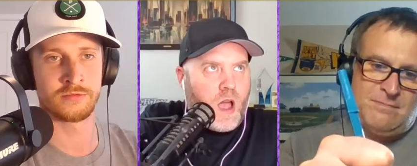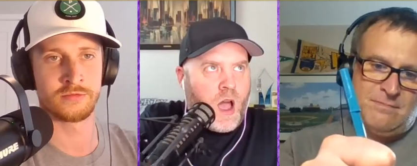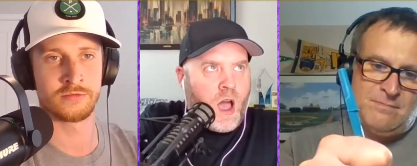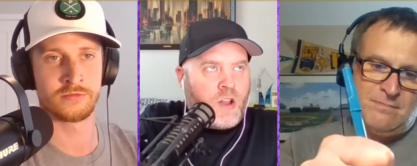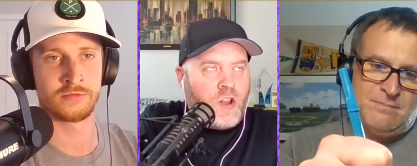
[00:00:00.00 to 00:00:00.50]

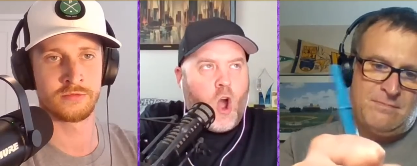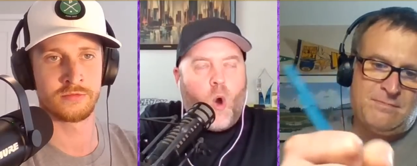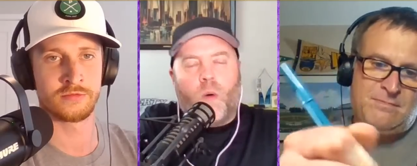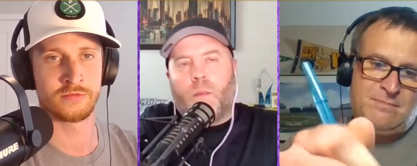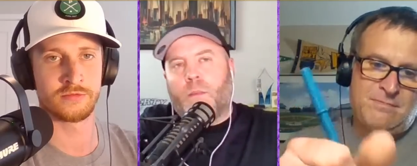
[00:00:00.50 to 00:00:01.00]
Speaker 1: Uh
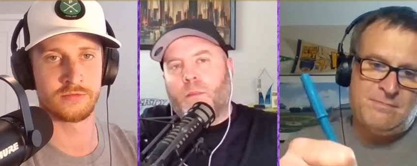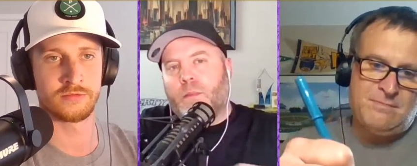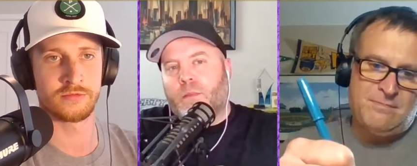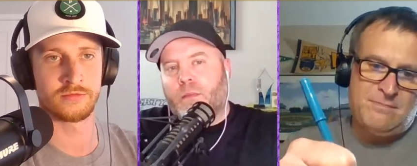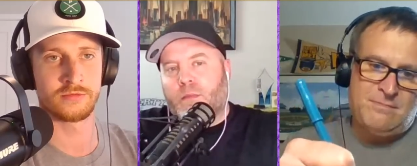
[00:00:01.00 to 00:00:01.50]
no.
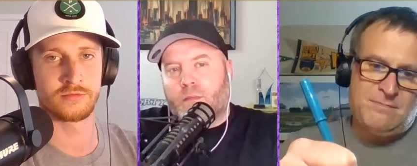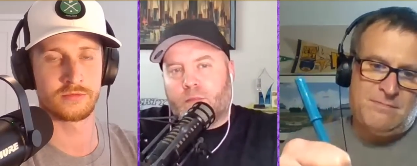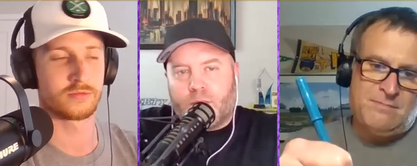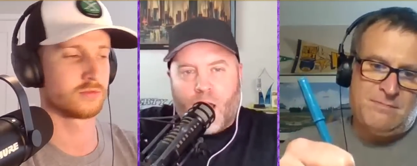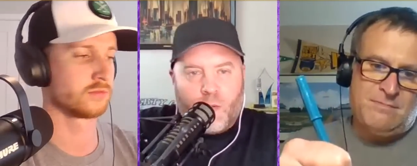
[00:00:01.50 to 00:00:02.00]

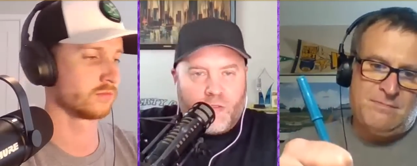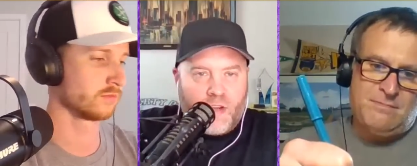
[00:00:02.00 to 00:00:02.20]
Not with the